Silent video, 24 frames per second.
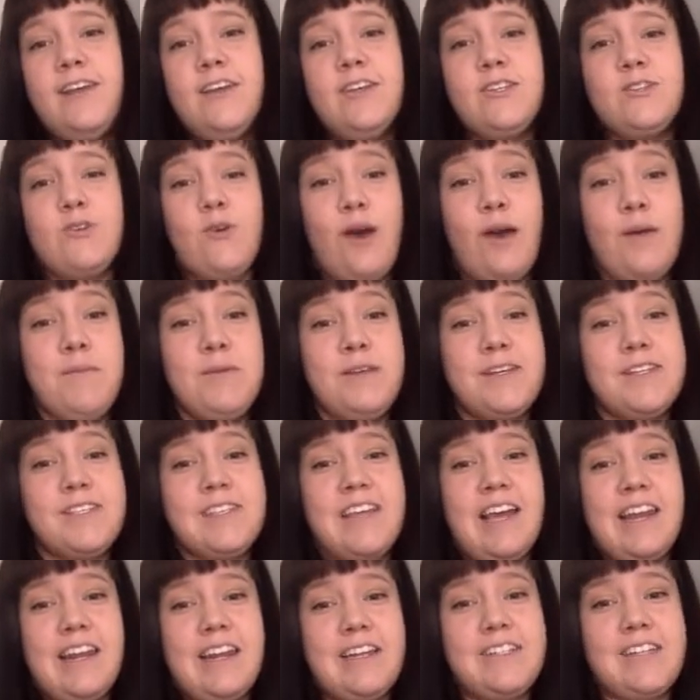So I'm
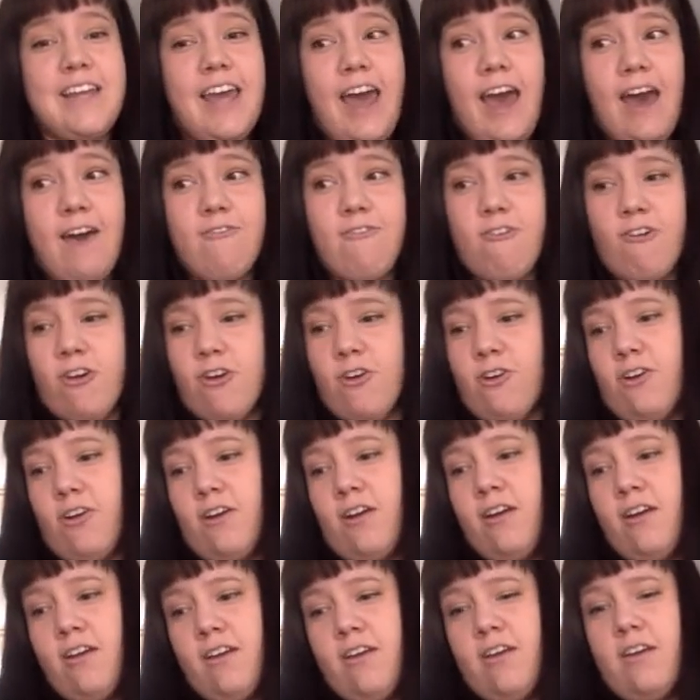excited to have
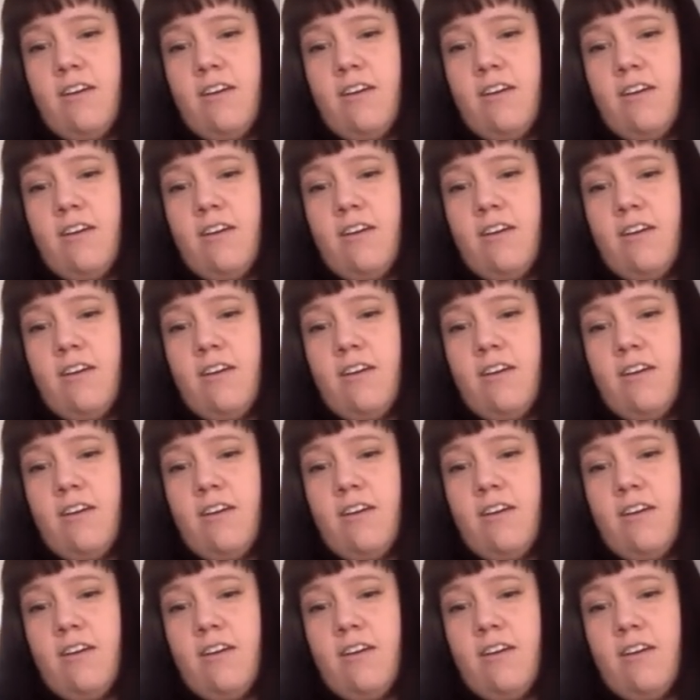her